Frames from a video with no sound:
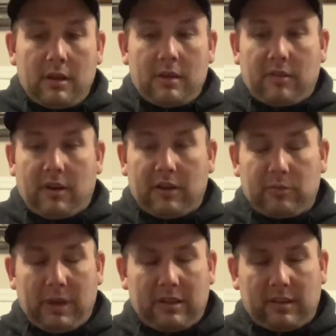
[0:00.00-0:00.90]
it's a nice
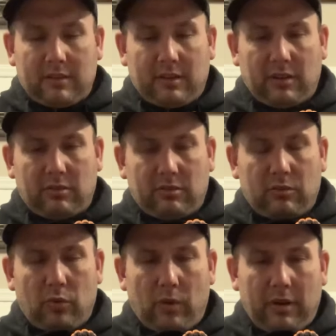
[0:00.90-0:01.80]
bag. I think it's like a
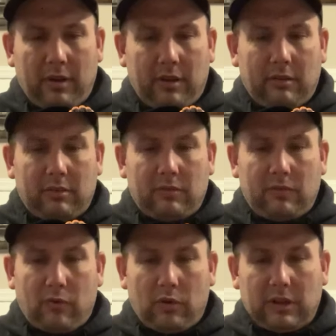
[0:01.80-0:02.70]

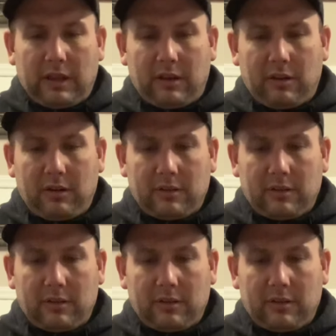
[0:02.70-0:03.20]
24 liter,